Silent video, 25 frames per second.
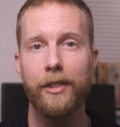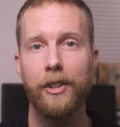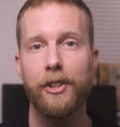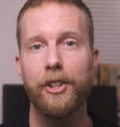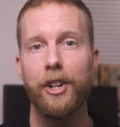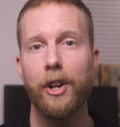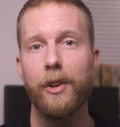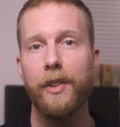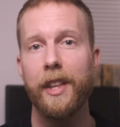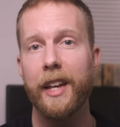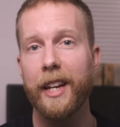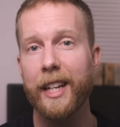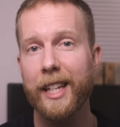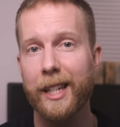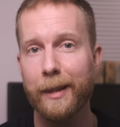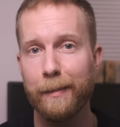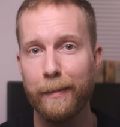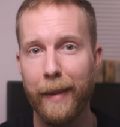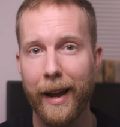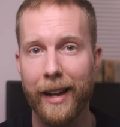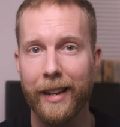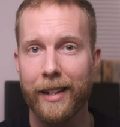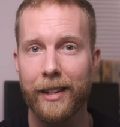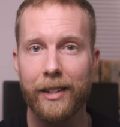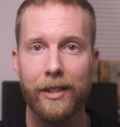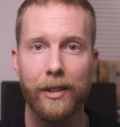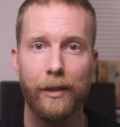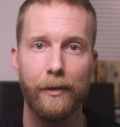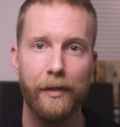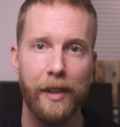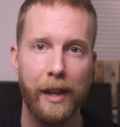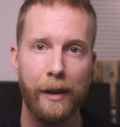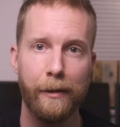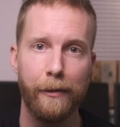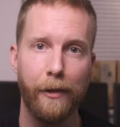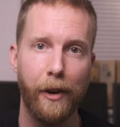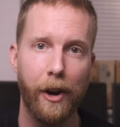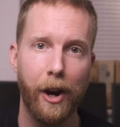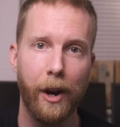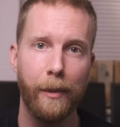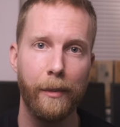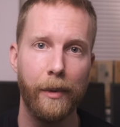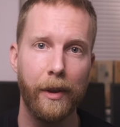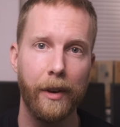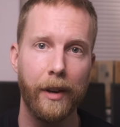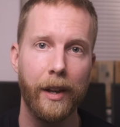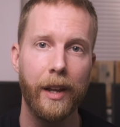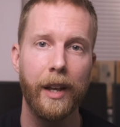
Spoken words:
to show the expanse of the environment